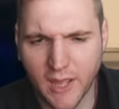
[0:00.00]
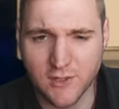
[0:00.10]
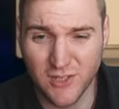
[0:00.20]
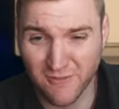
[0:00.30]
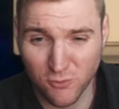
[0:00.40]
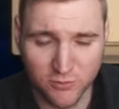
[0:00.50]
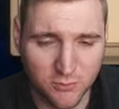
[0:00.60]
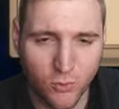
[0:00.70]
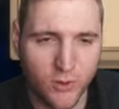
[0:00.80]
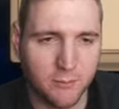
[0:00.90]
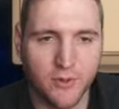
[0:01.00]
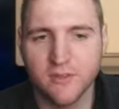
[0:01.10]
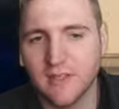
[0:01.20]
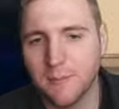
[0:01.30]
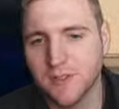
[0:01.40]
and general supporting
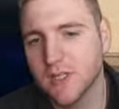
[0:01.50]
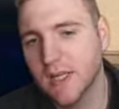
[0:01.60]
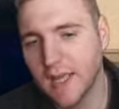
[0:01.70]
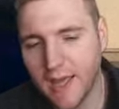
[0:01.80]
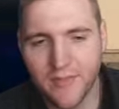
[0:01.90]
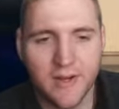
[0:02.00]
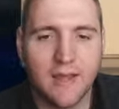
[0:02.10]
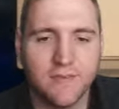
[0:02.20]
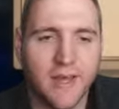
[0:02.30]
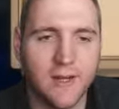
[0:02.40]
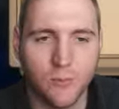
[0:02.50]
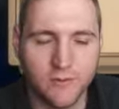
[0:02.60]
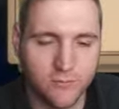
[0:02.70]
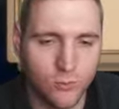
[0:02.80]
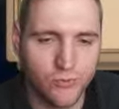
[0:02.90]
burst damage. And then I have
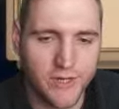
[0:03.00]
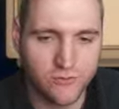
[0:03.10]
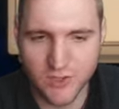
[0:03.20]
Elowin for rage